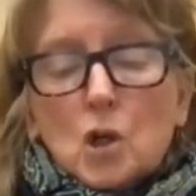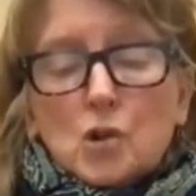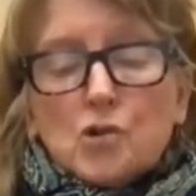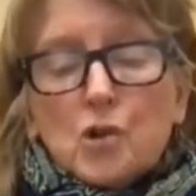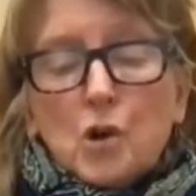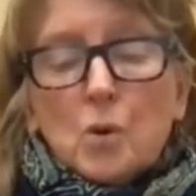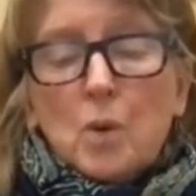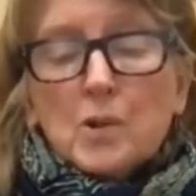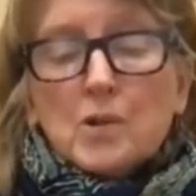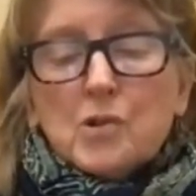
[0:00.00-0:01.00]
So what
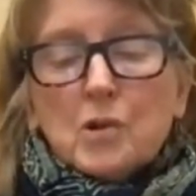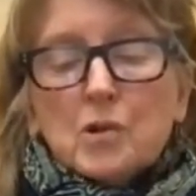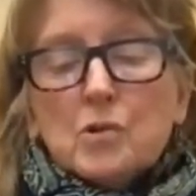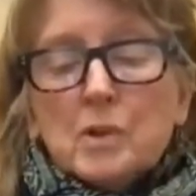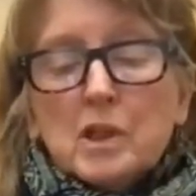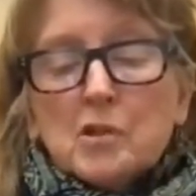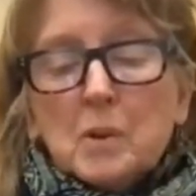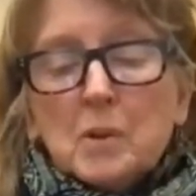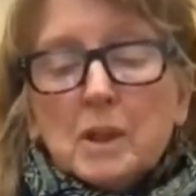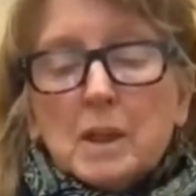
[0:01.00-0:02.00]
we started doing is
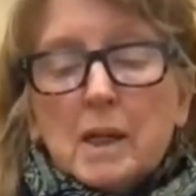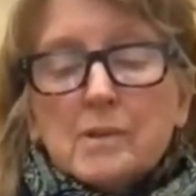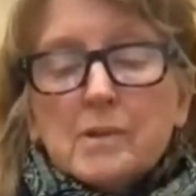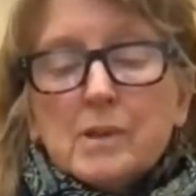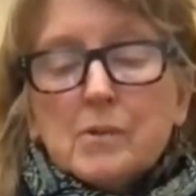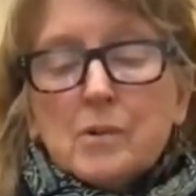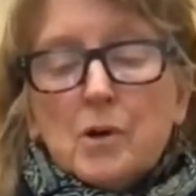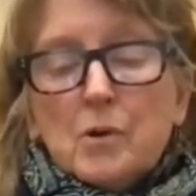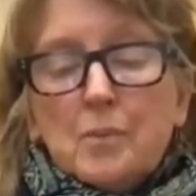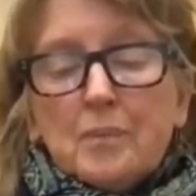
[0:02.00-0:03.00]
building net
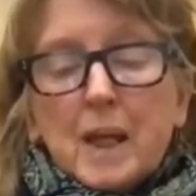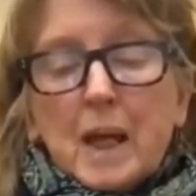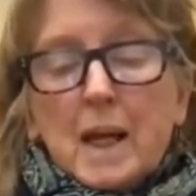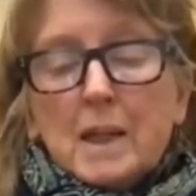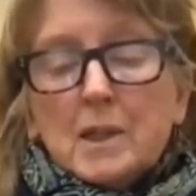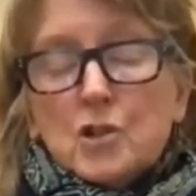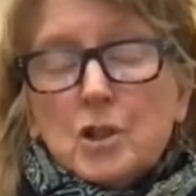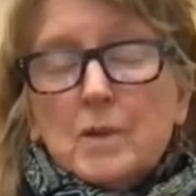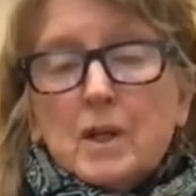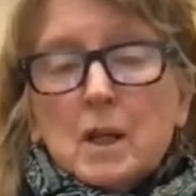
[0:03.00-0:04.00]
zero and
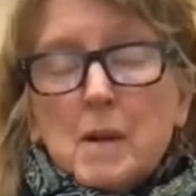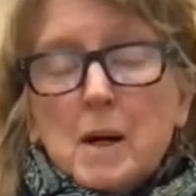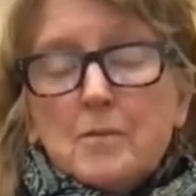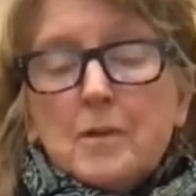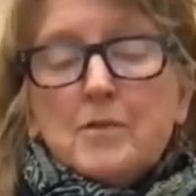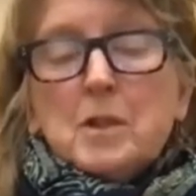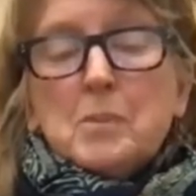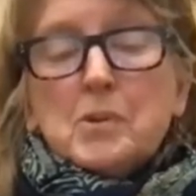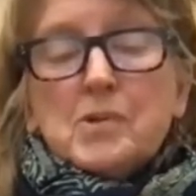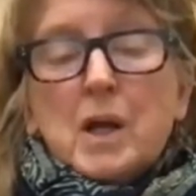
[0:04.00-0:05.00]
achieving about
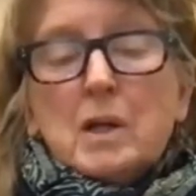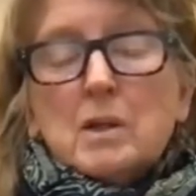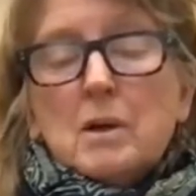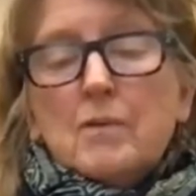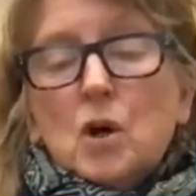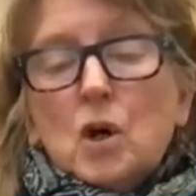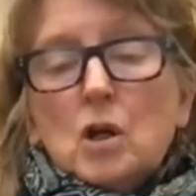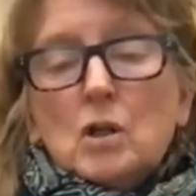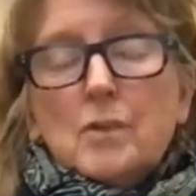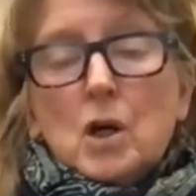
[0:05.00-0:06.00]
50% of
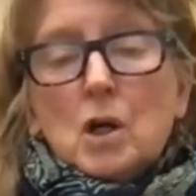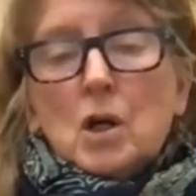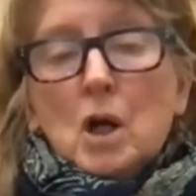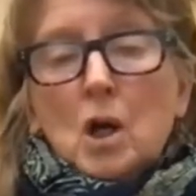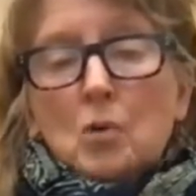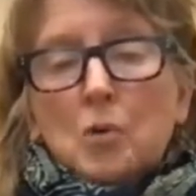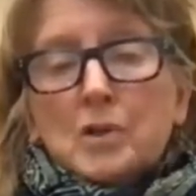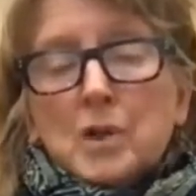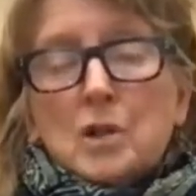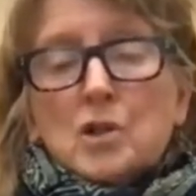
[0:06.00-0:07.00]
all of our
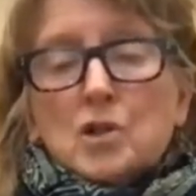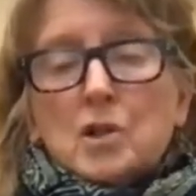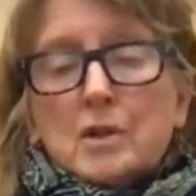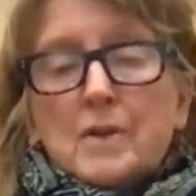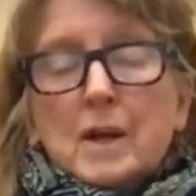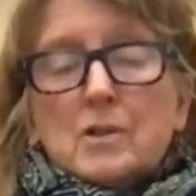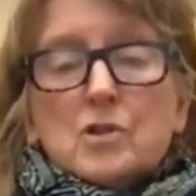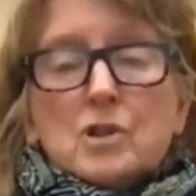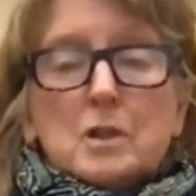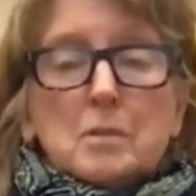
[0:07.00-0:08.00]
reduction of
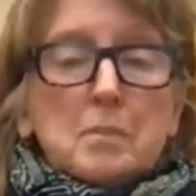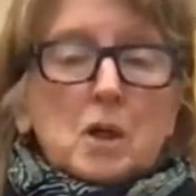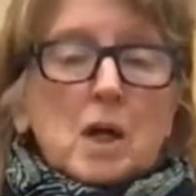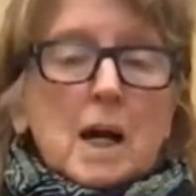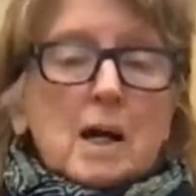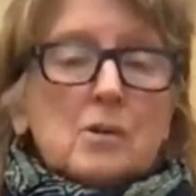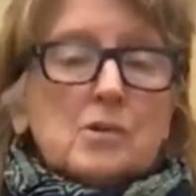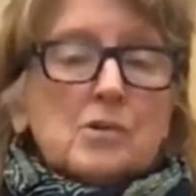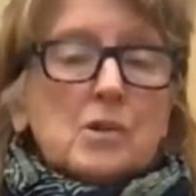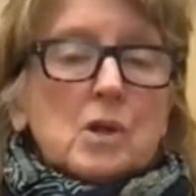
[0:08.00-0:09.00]
energy per
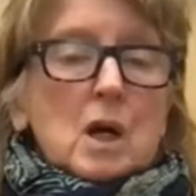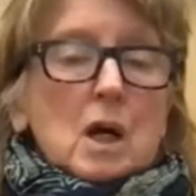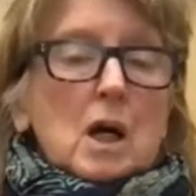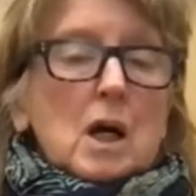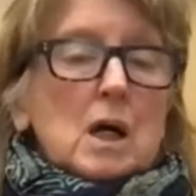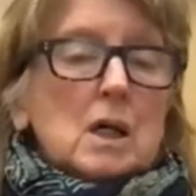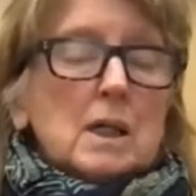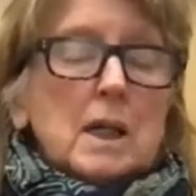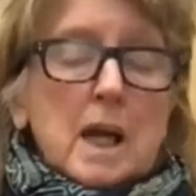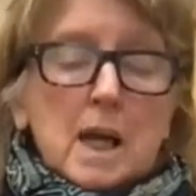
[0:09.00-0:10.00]
house
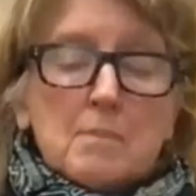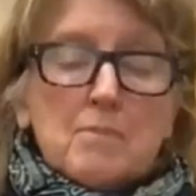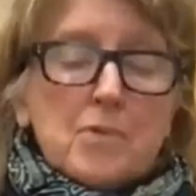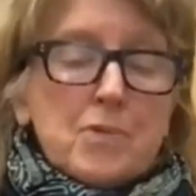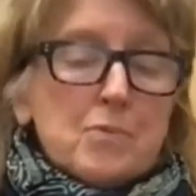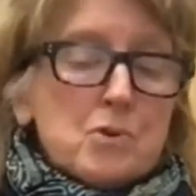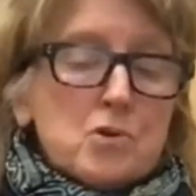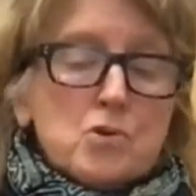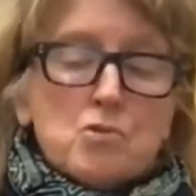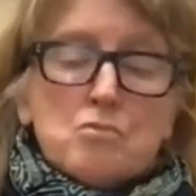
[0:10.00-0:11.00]
came
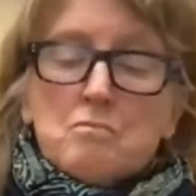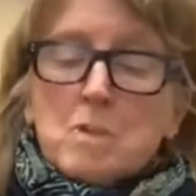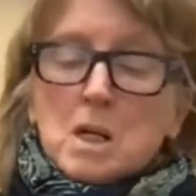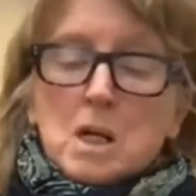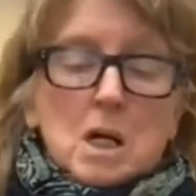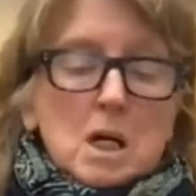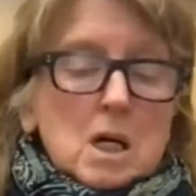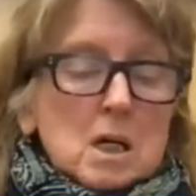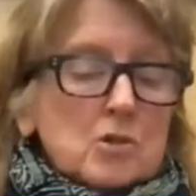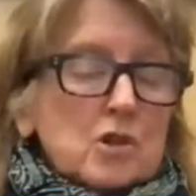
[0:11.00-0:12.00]
through
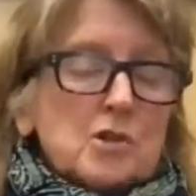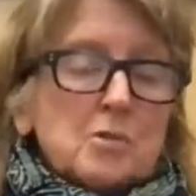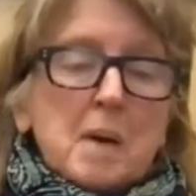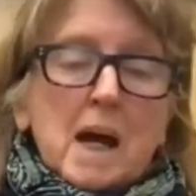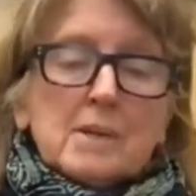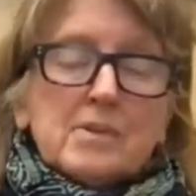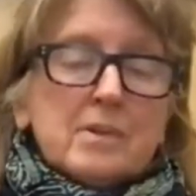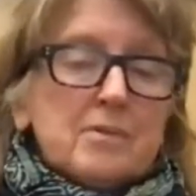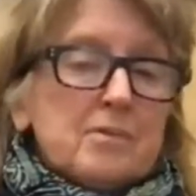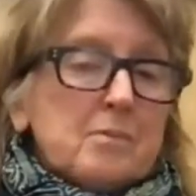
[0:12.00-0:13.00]
just
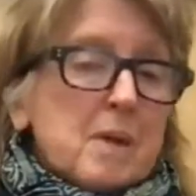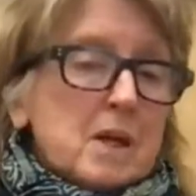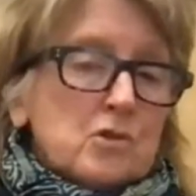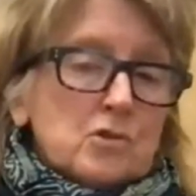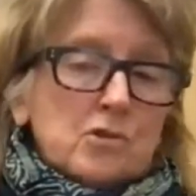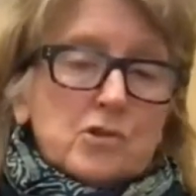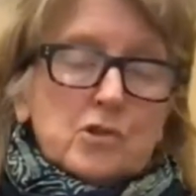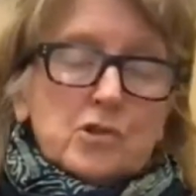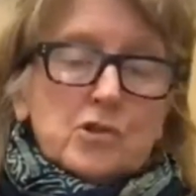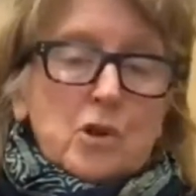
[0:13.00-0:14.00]
passive
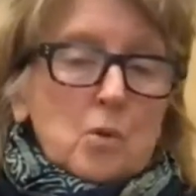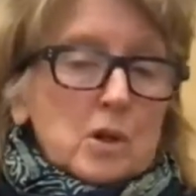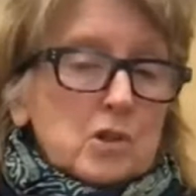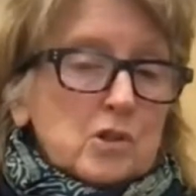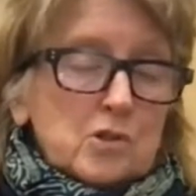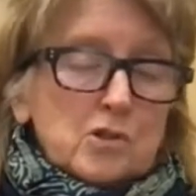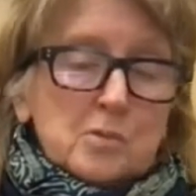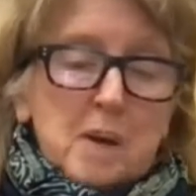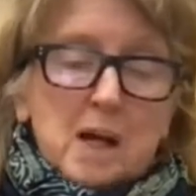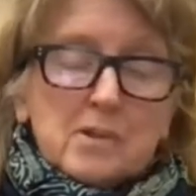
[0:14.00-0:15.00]
measures. So we just
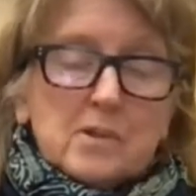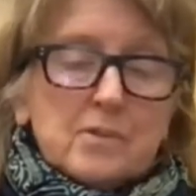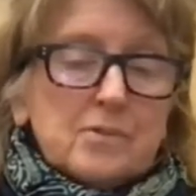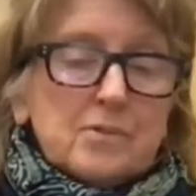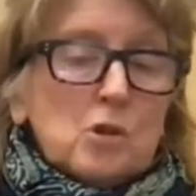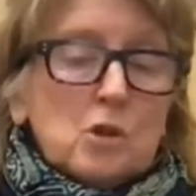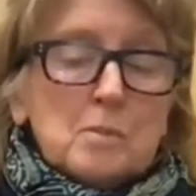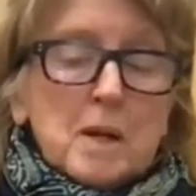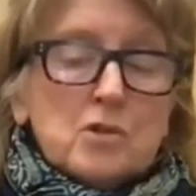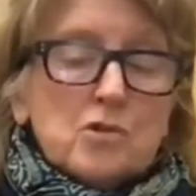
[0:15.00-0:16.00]
used passive solar
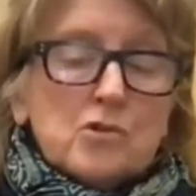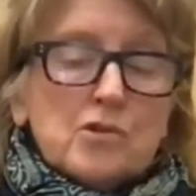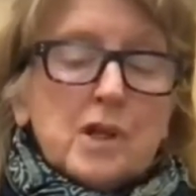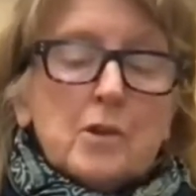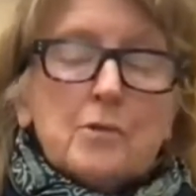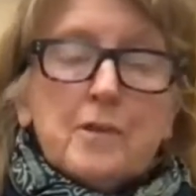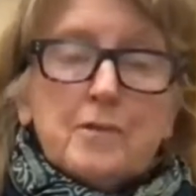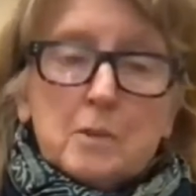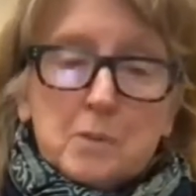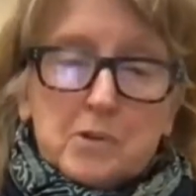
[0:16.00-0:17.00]
measures. The other
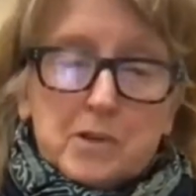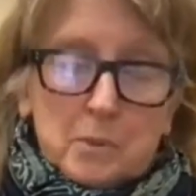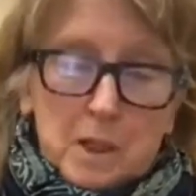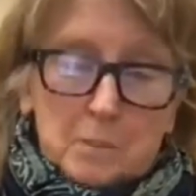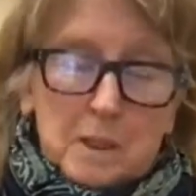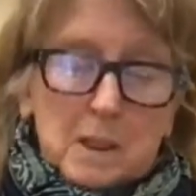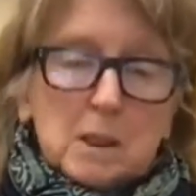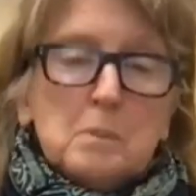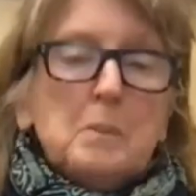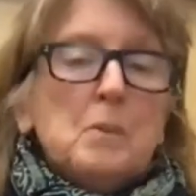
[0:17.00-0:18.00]
50% we had to be a
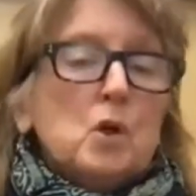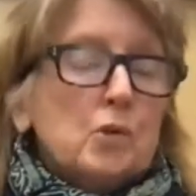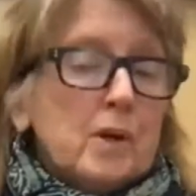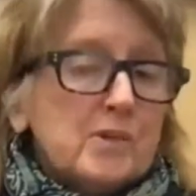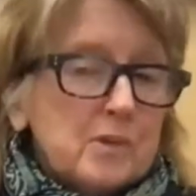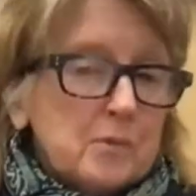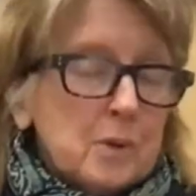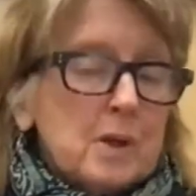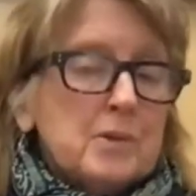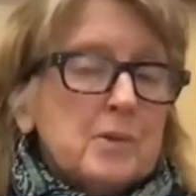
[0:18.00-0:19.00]
little bit more aggressive
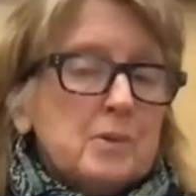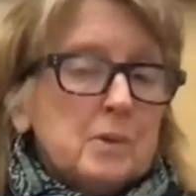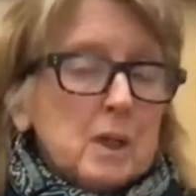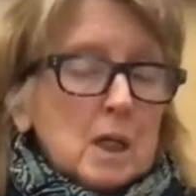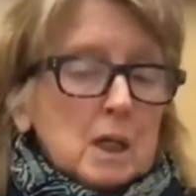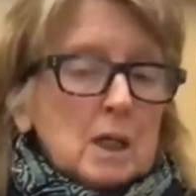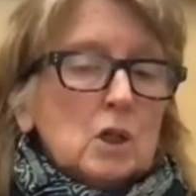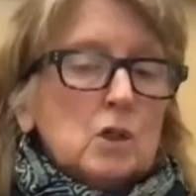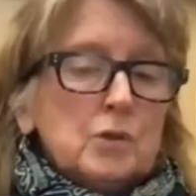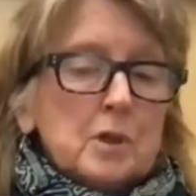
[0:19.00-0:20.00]
with, and
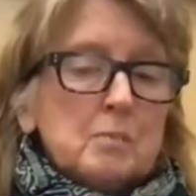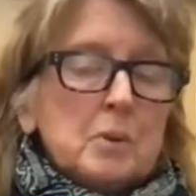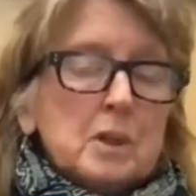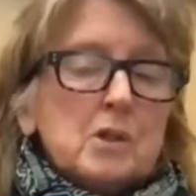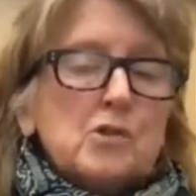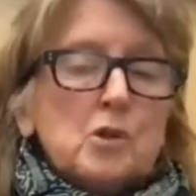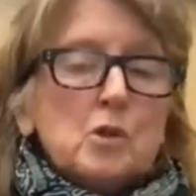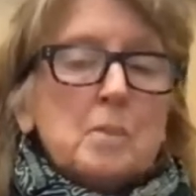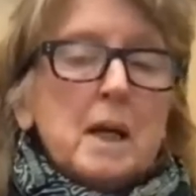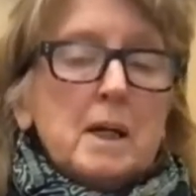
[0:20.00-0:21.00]
including putting solar
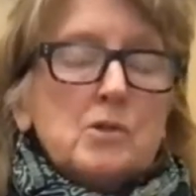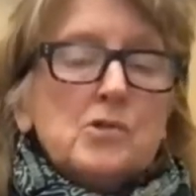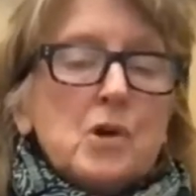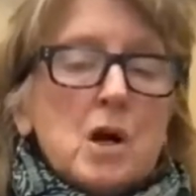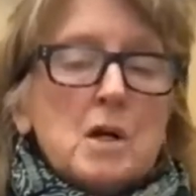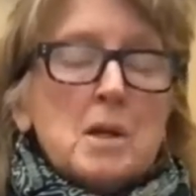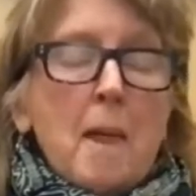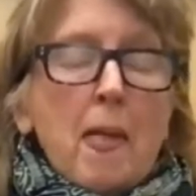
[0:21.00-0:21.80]
panels on.